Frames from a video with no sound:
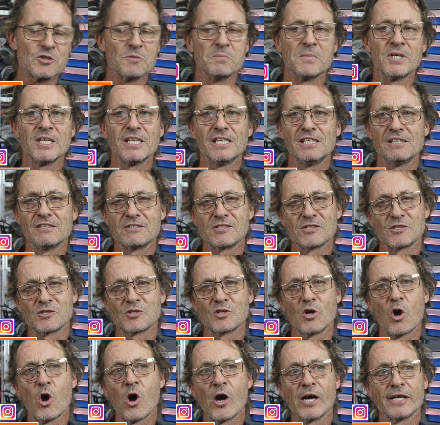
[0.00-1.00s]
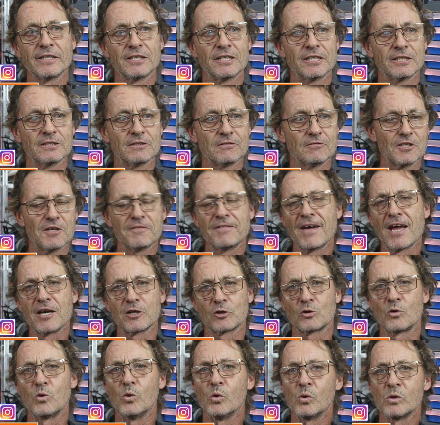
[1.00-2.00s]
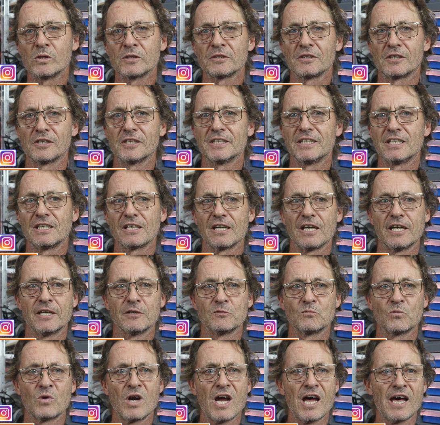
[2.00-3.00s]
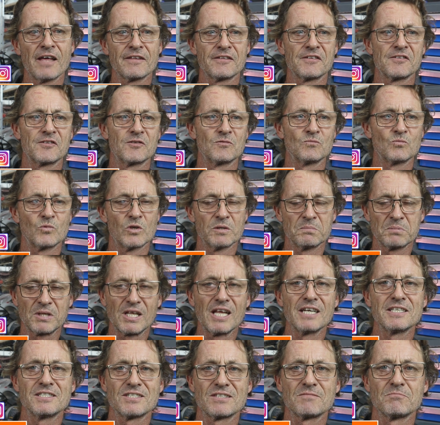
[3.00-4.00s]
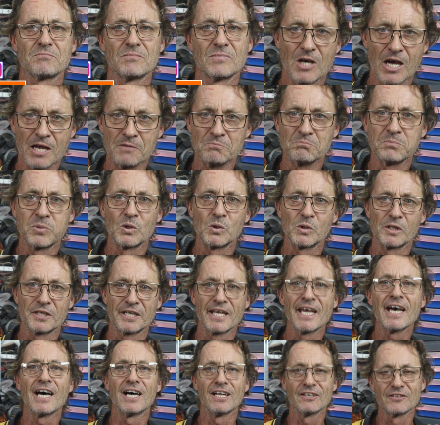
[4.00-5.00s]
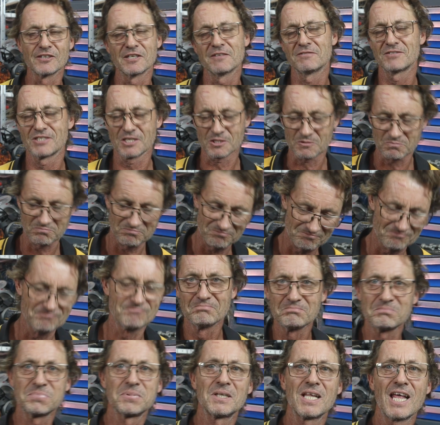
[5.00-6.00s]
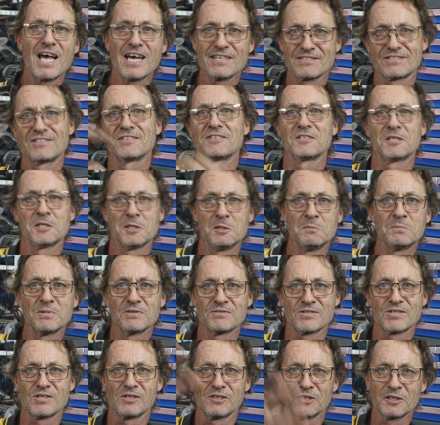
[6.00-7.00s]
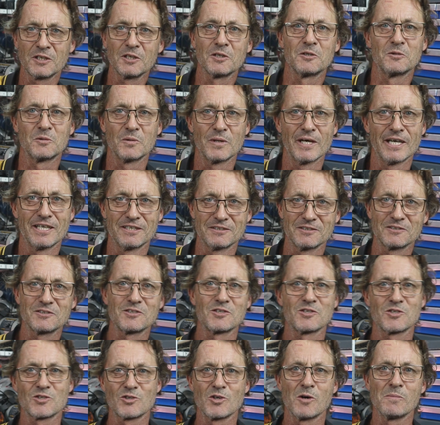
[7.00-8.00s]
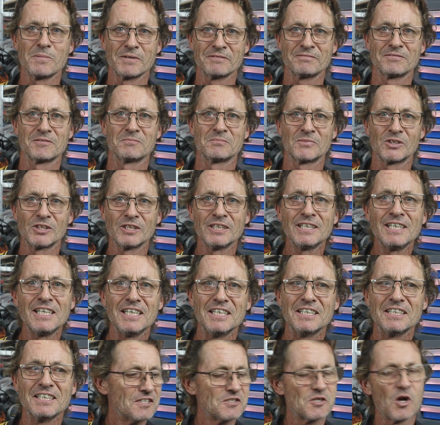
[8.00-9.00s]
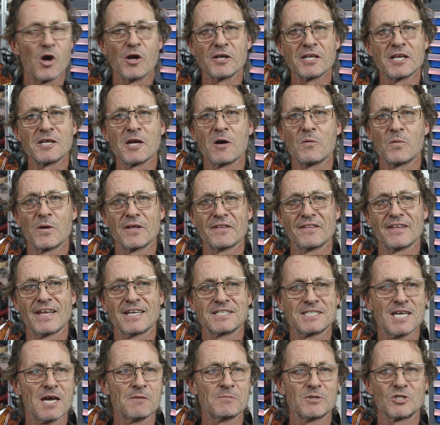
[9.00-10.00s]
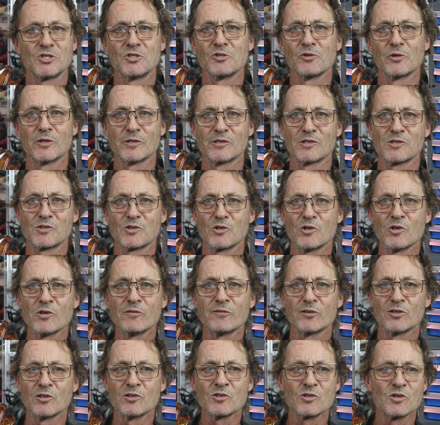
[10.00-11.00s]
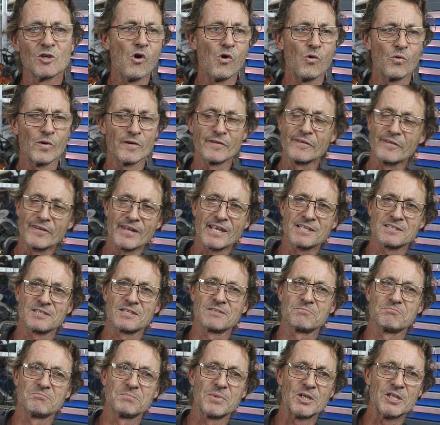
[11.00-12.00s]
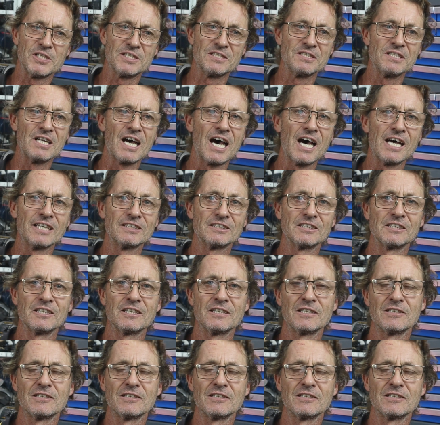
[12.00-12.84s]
to me is a sign that they've had a coolant leak, and rather than replace and pull it out, they've just plastered a heap of silicone around it to stop it from leaking. So I don't know whether that's happened during the service or whether that's been done